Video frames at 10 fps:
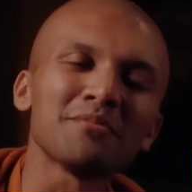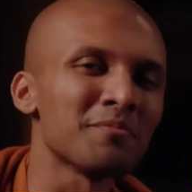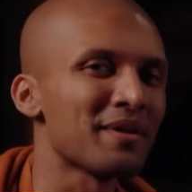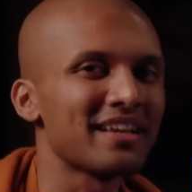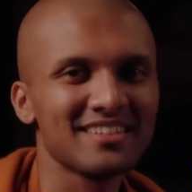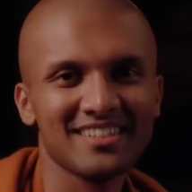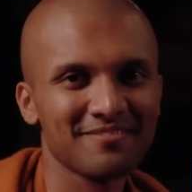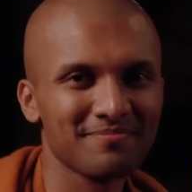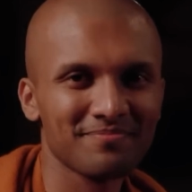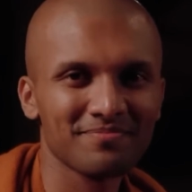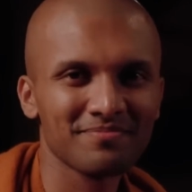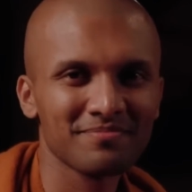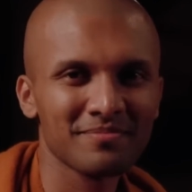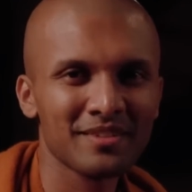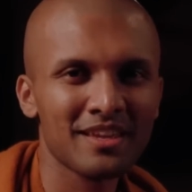moment.
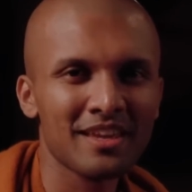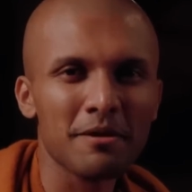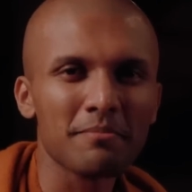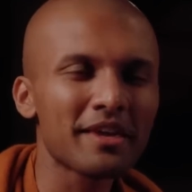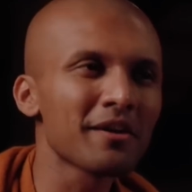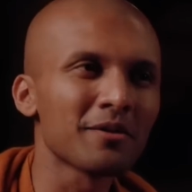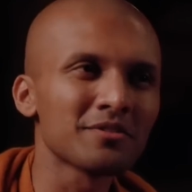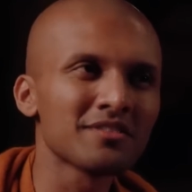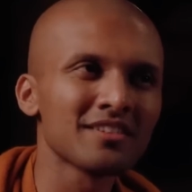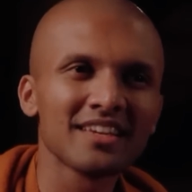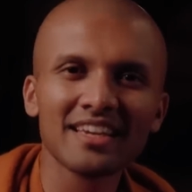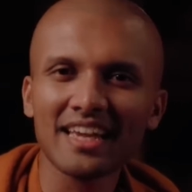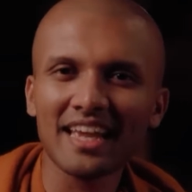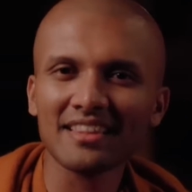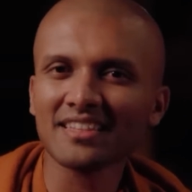Because
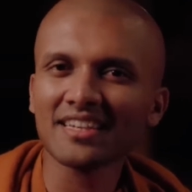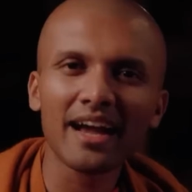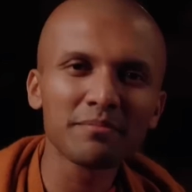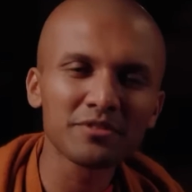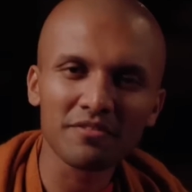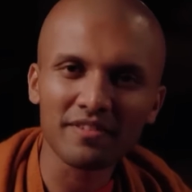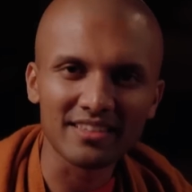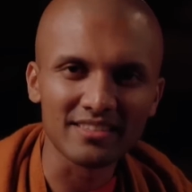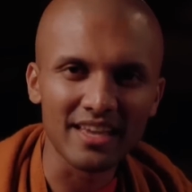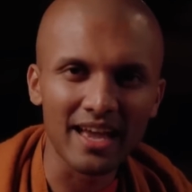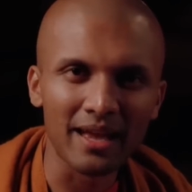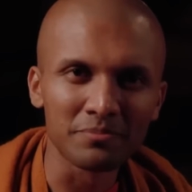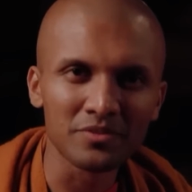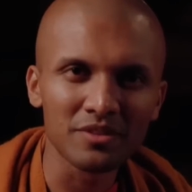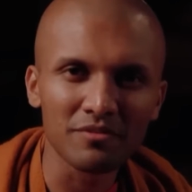in the times of
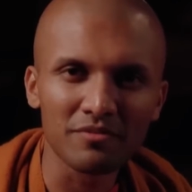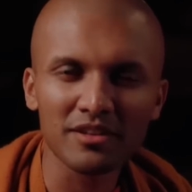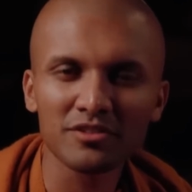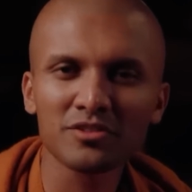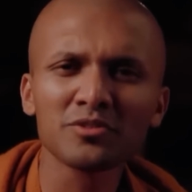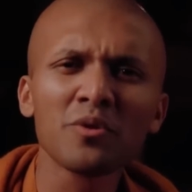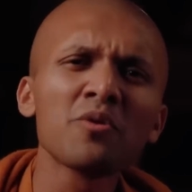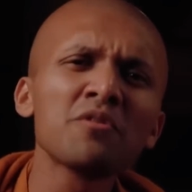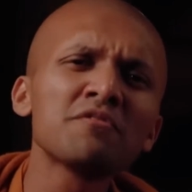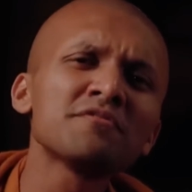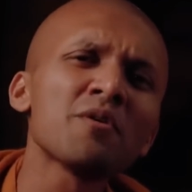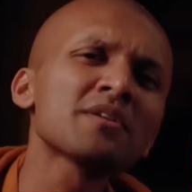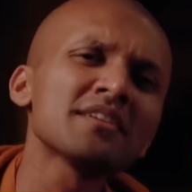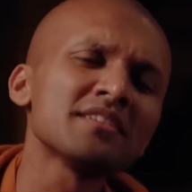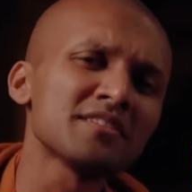exams, we are so
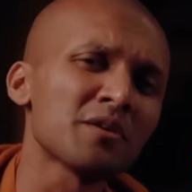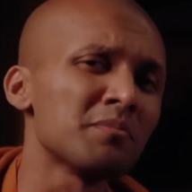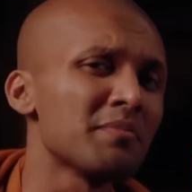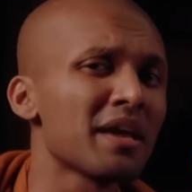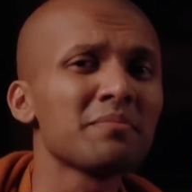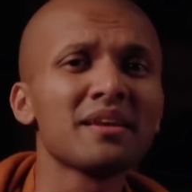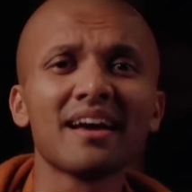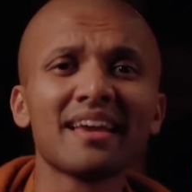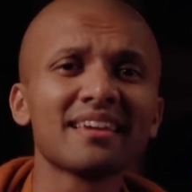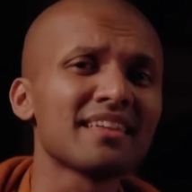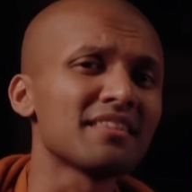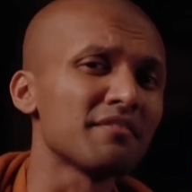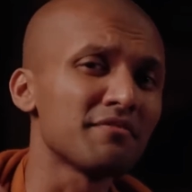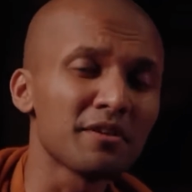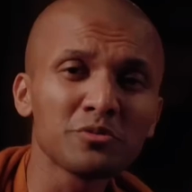focused on maybe like in the
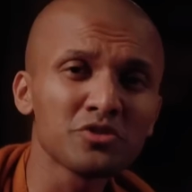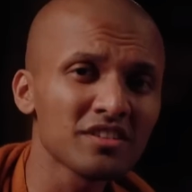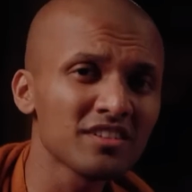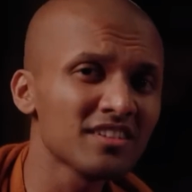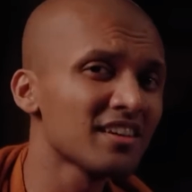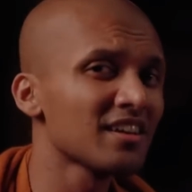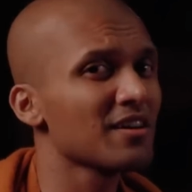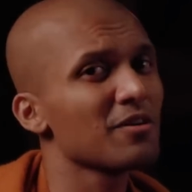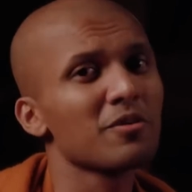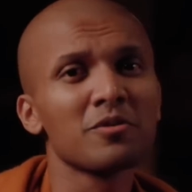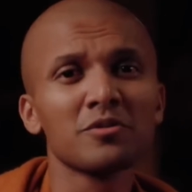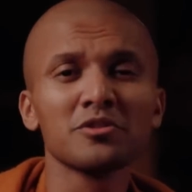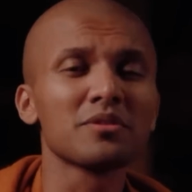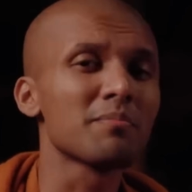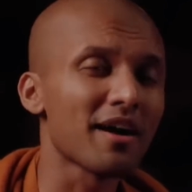future or
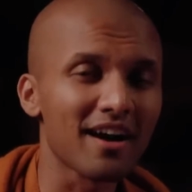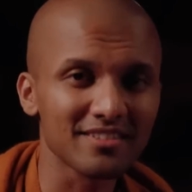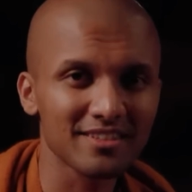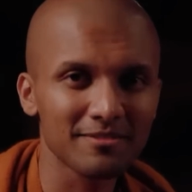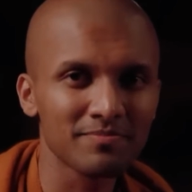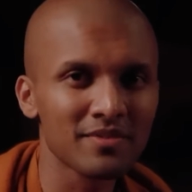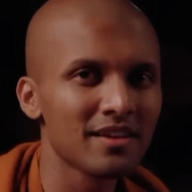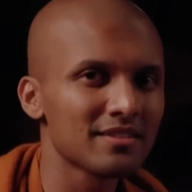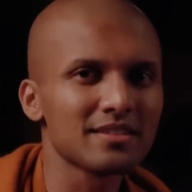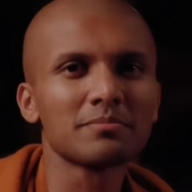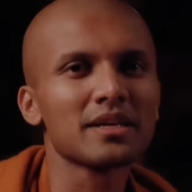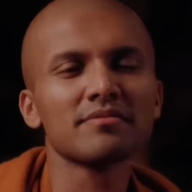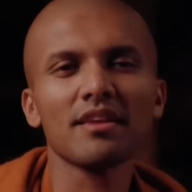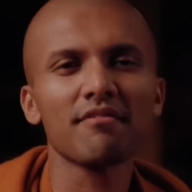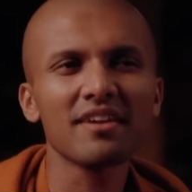to the past.
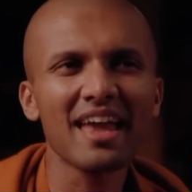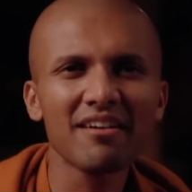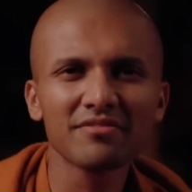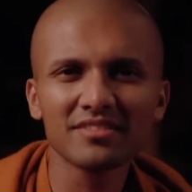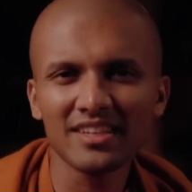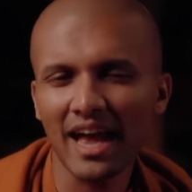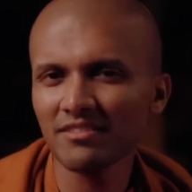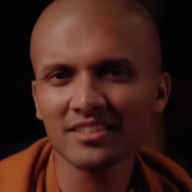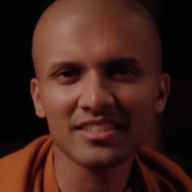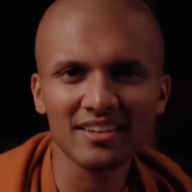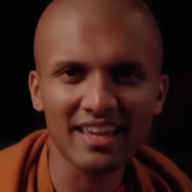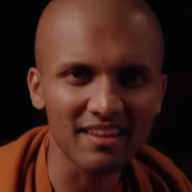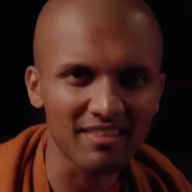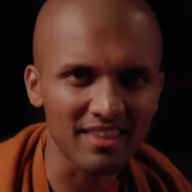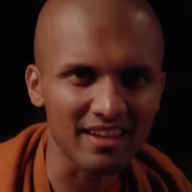Sometimes if we haven't done
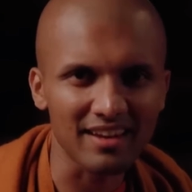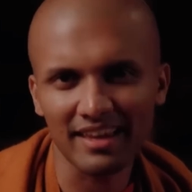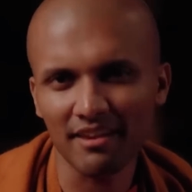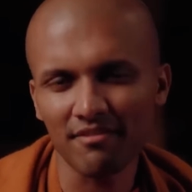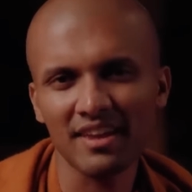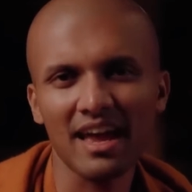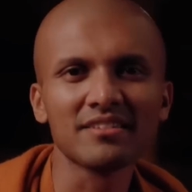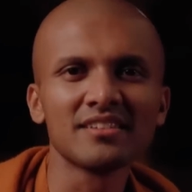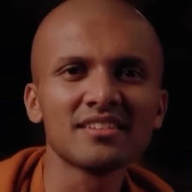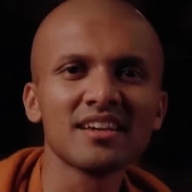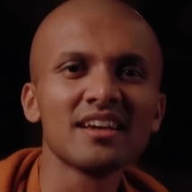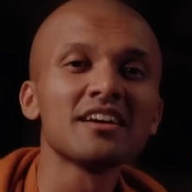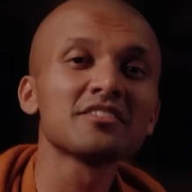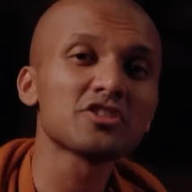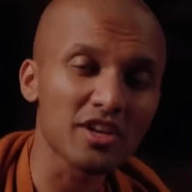anything, like if we haven't
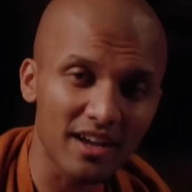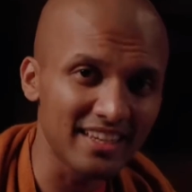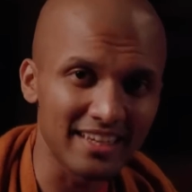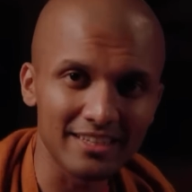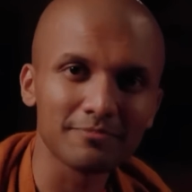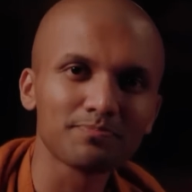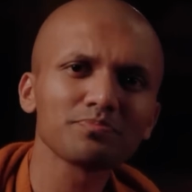studied,